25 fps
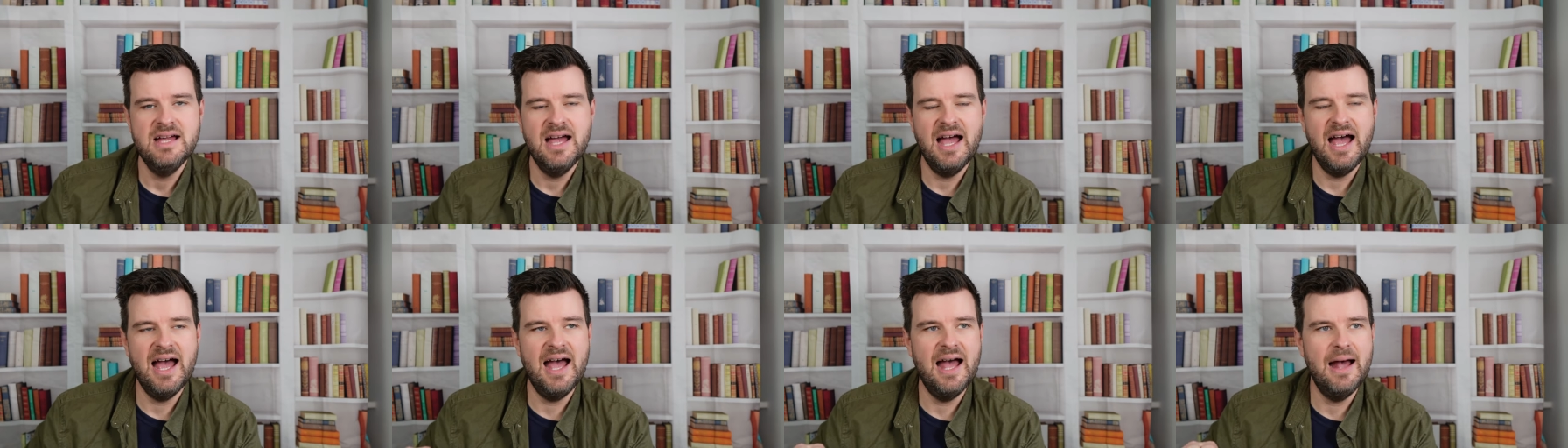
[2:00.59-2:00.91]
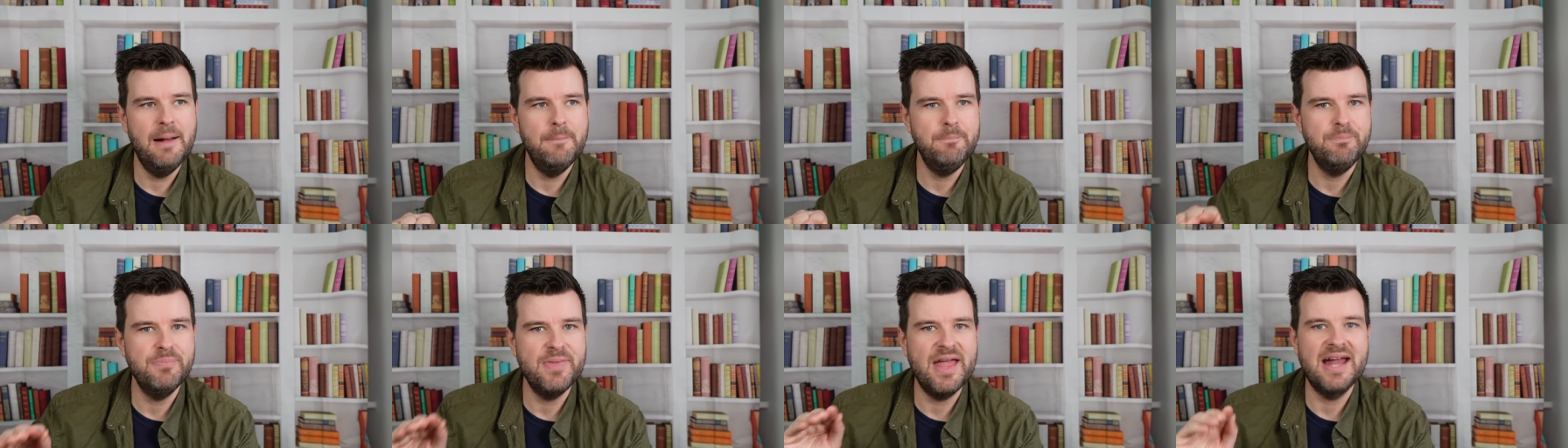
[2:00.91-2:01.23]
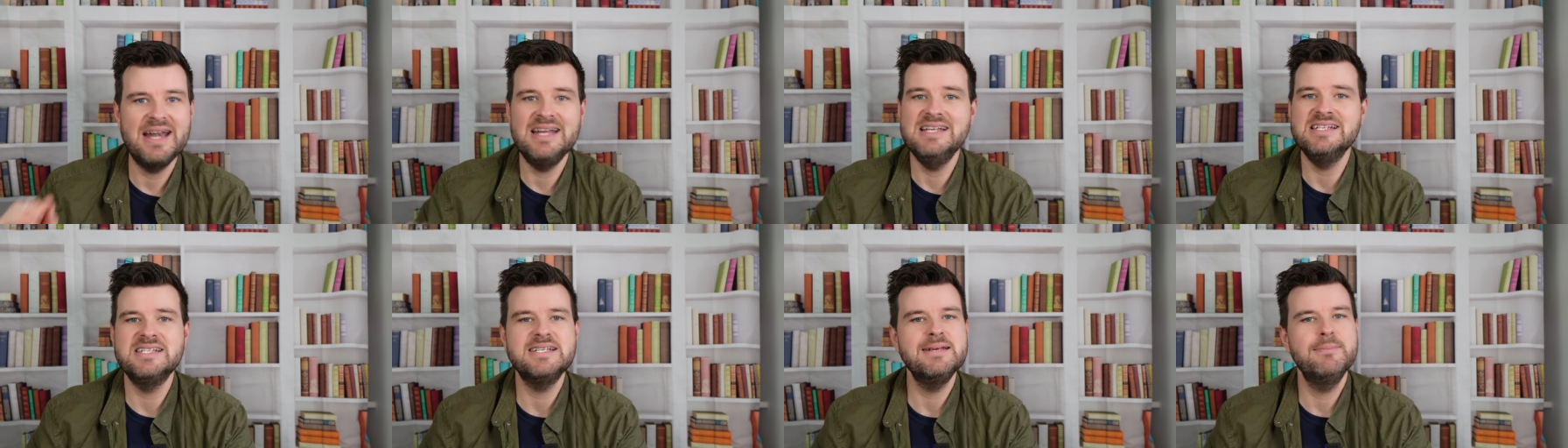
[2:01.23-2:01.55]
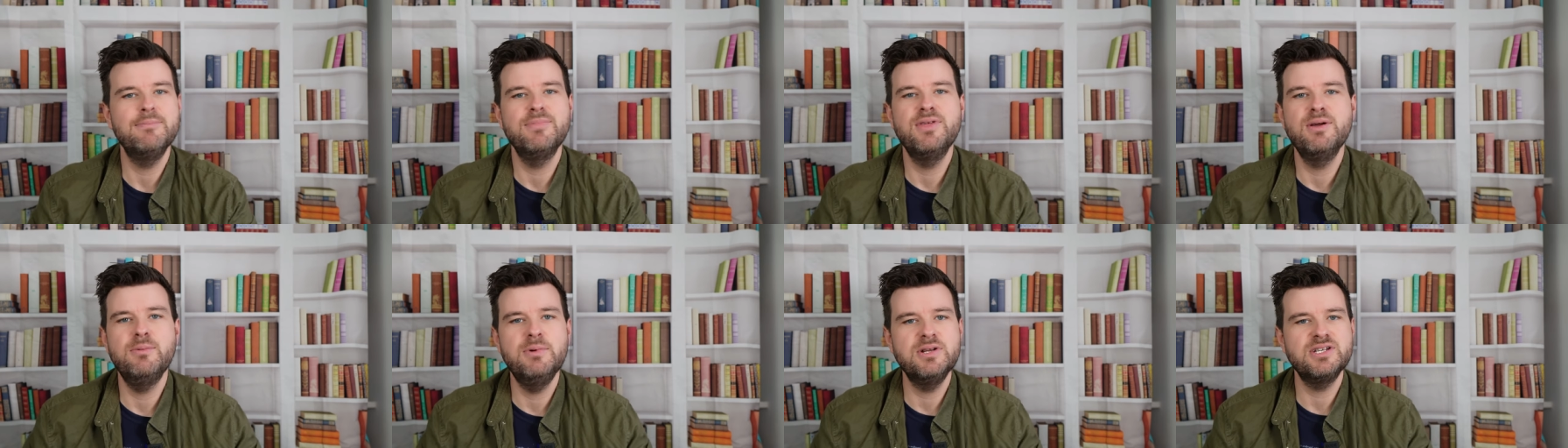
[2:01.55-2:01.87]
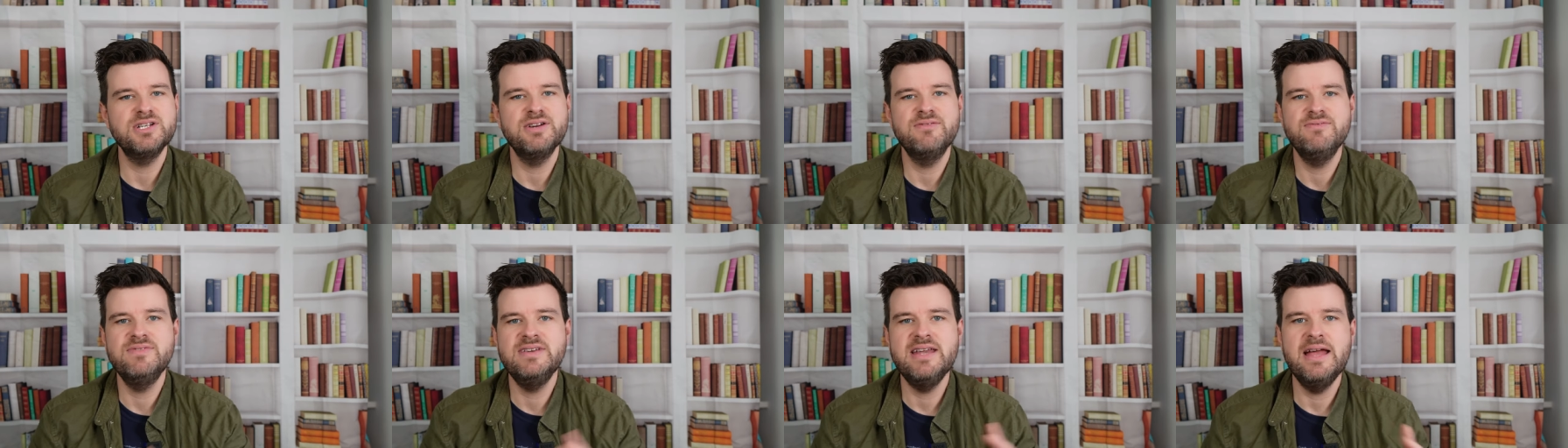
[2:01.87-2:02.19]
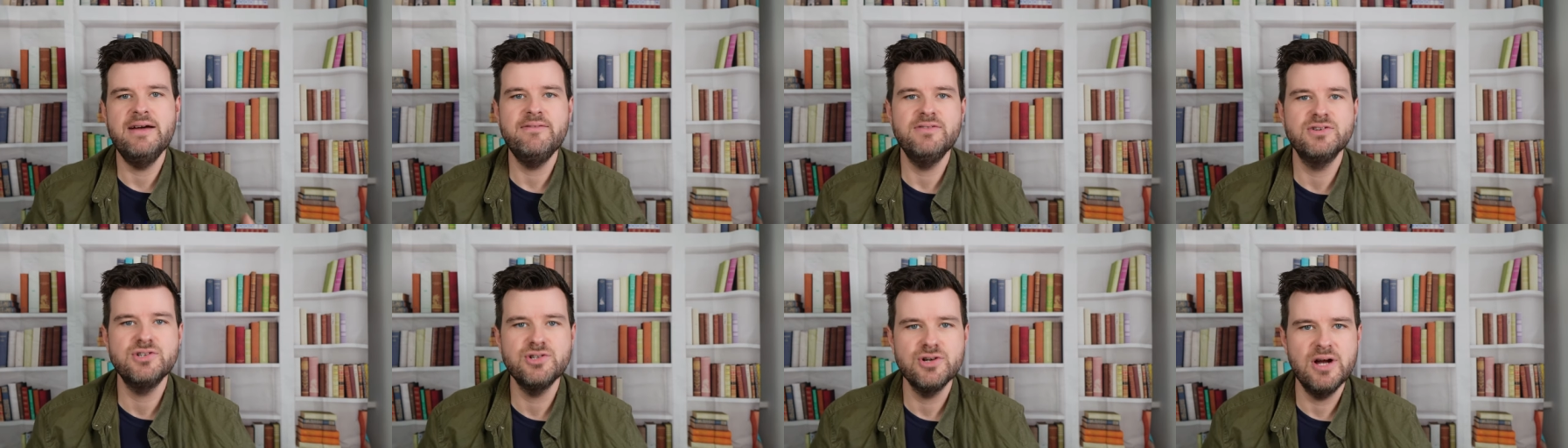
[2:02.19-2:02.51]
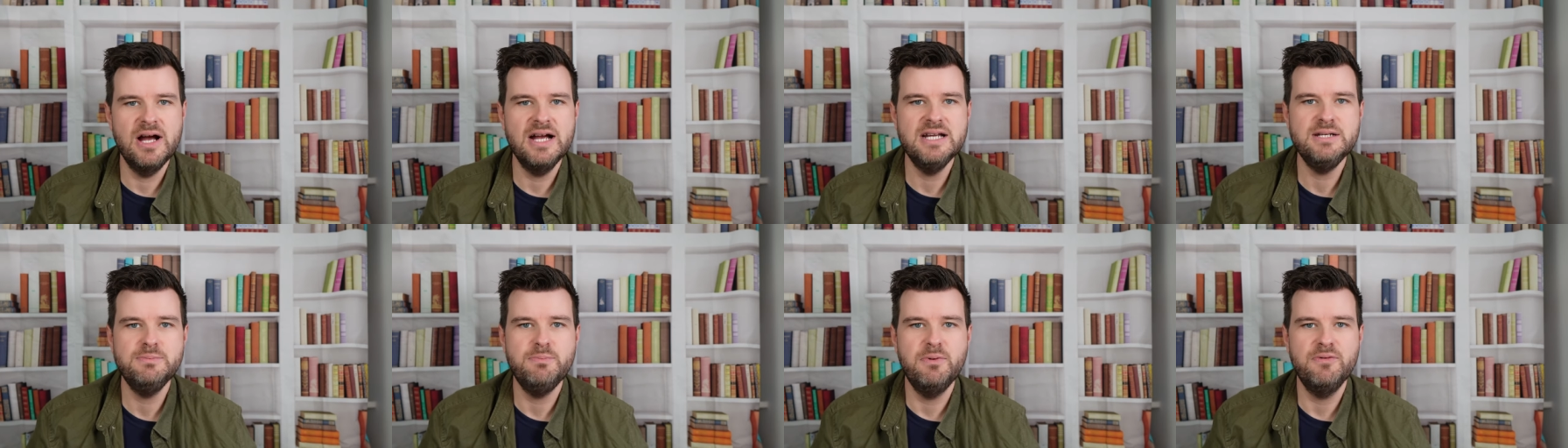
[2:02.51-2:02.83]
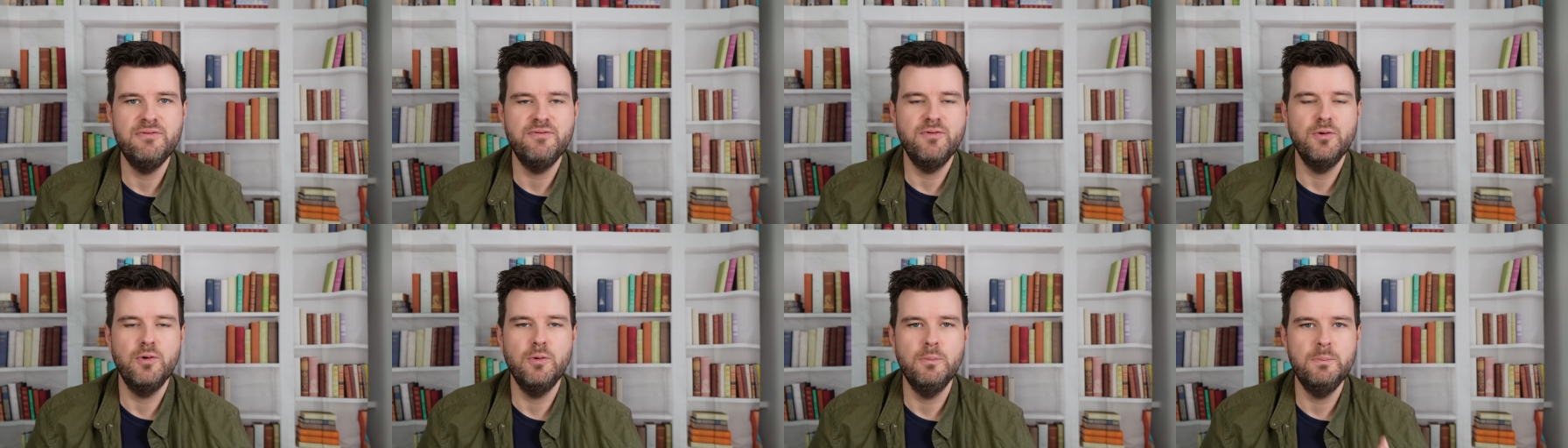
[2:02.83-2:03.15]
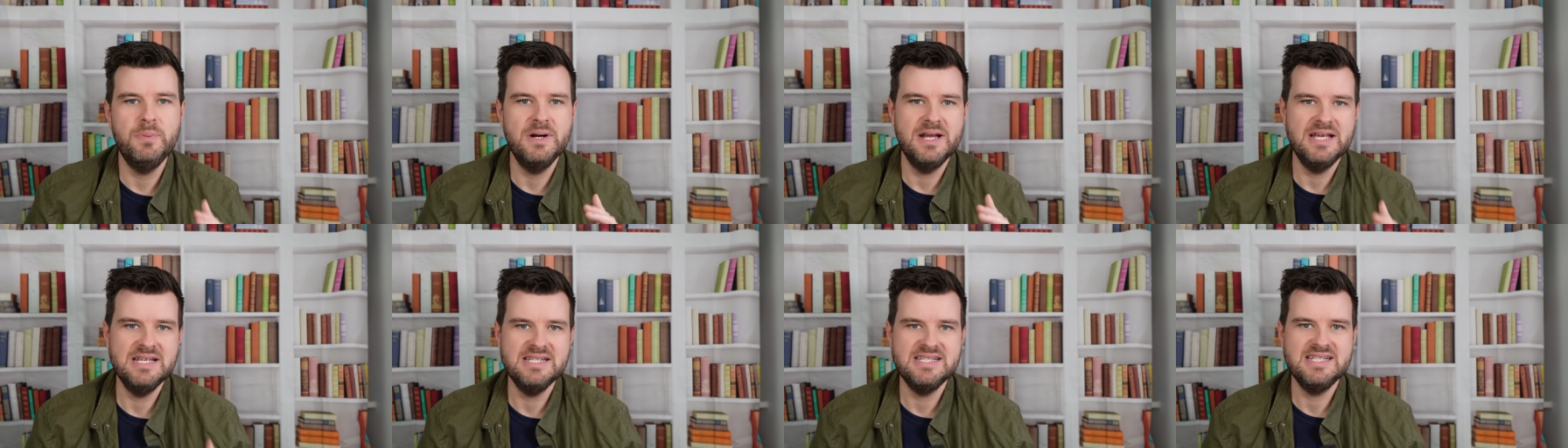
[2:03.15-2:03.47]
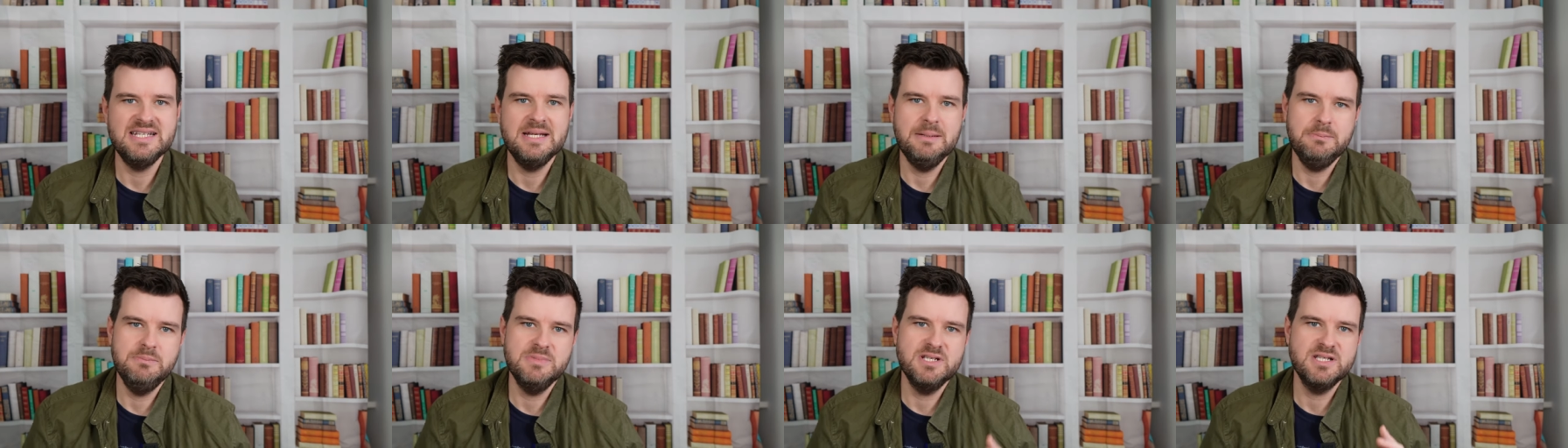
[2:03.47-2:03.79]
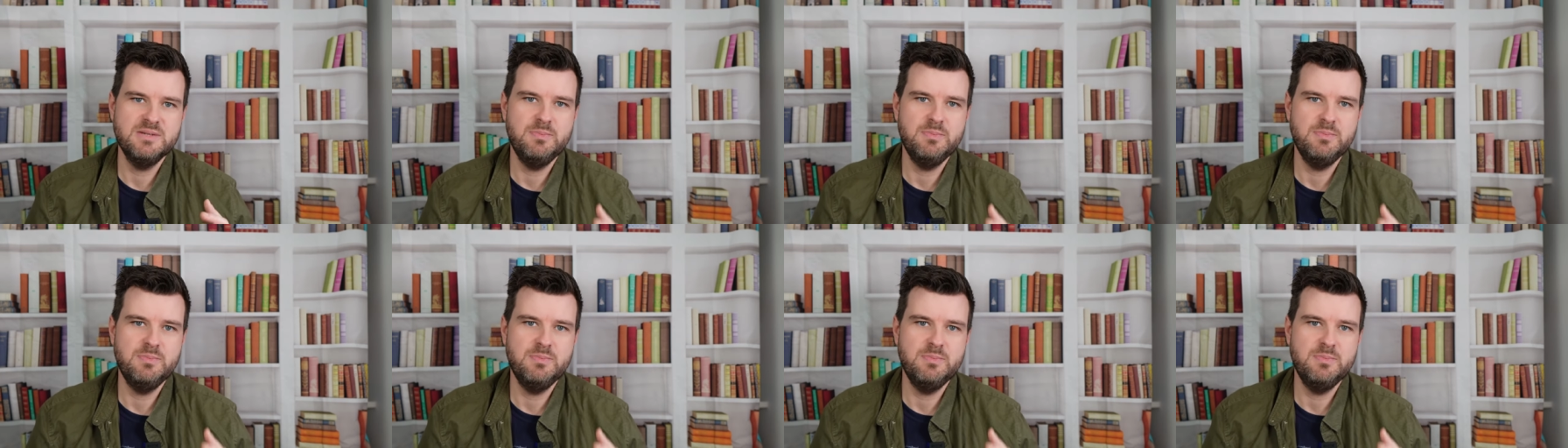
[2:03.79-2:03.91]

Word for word: And it's something which I've never tried before, but it seems